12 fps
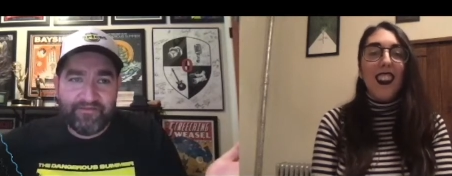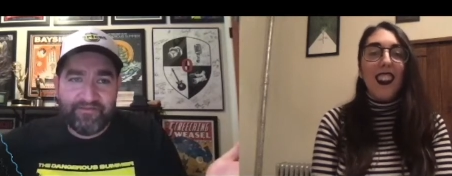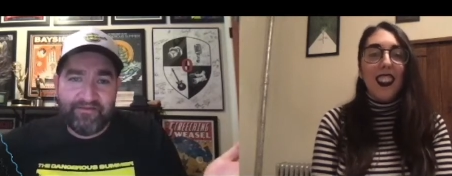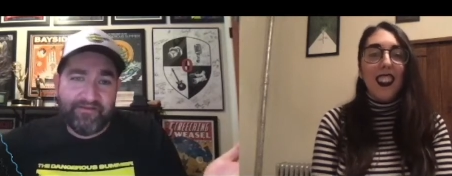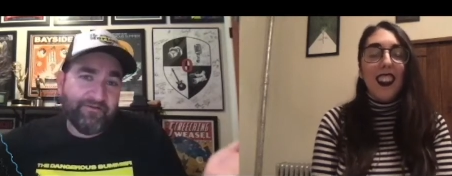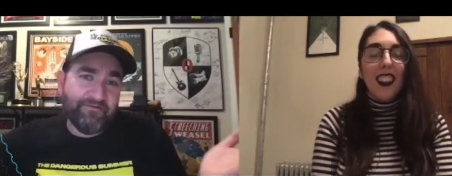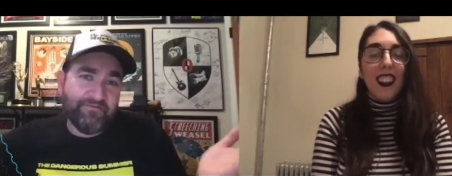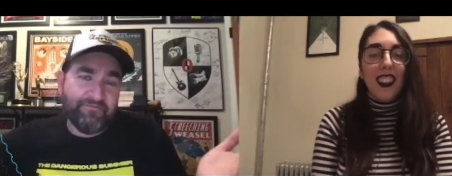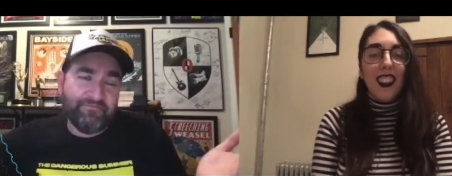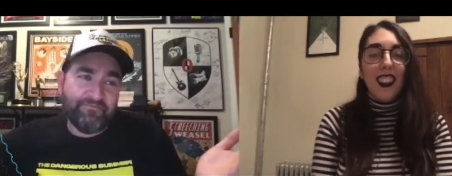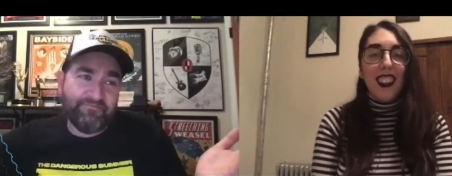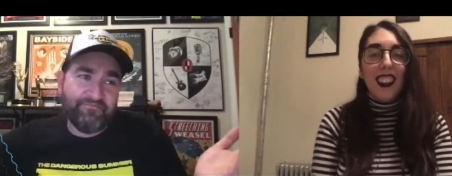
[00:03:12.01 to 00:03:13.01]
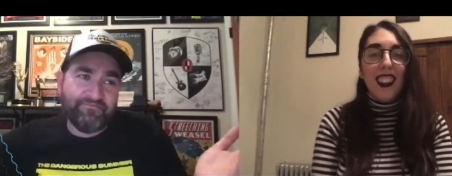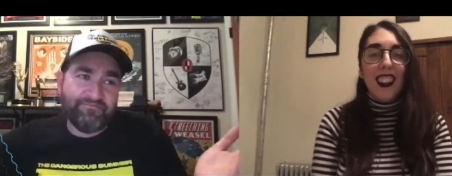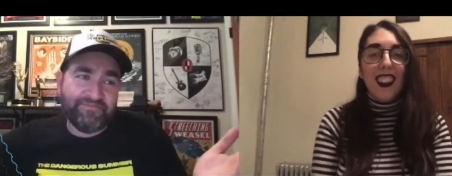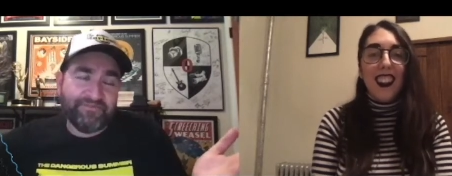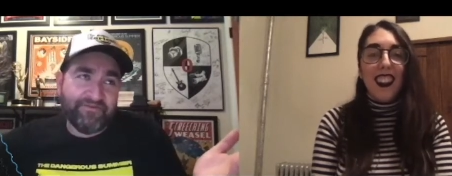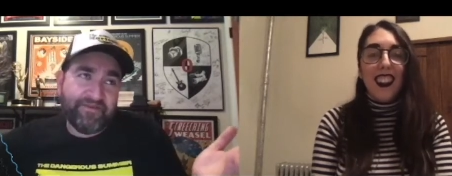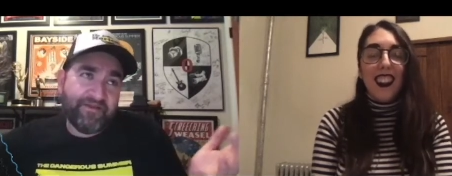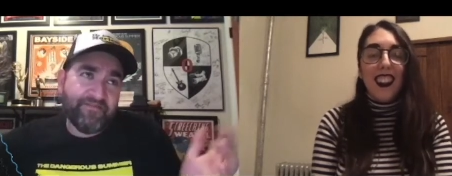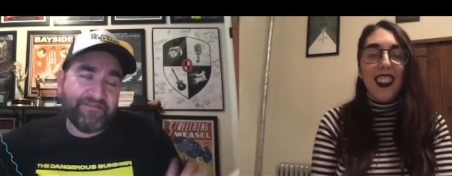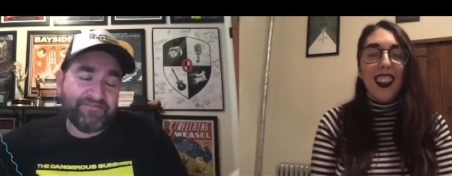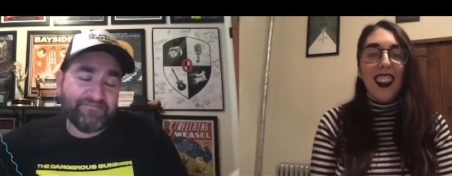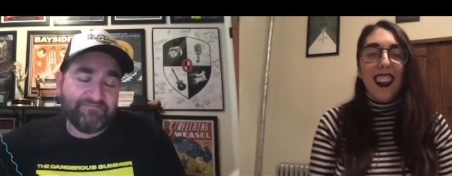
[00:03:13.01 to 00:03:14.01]
Speaker 1: Um, so yeah,
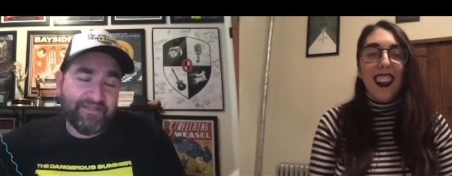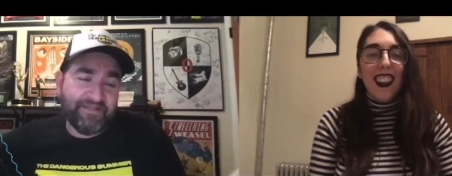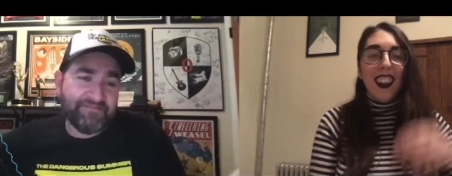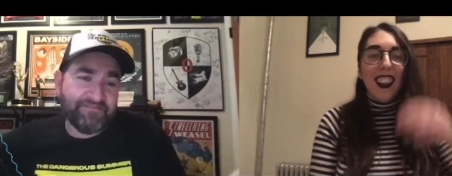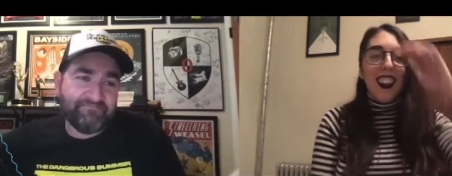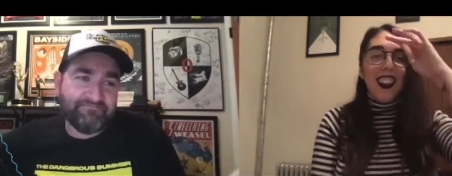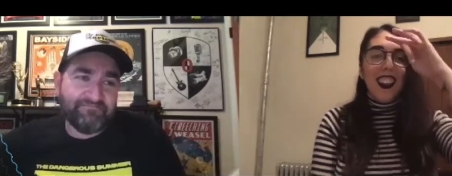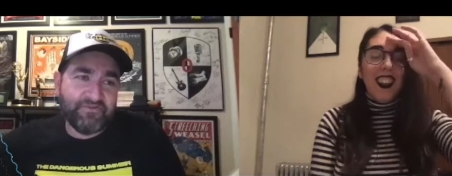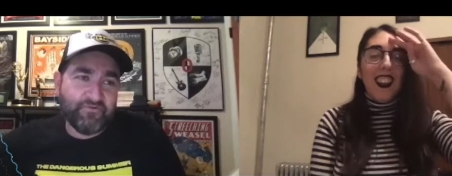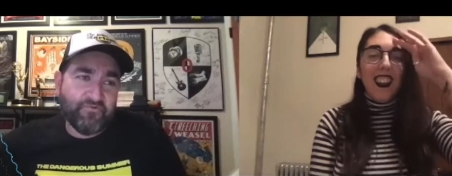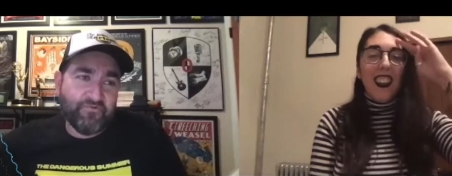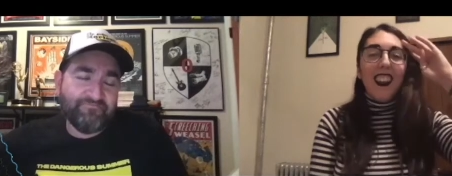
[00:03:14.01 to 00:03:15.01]
that's that's cool.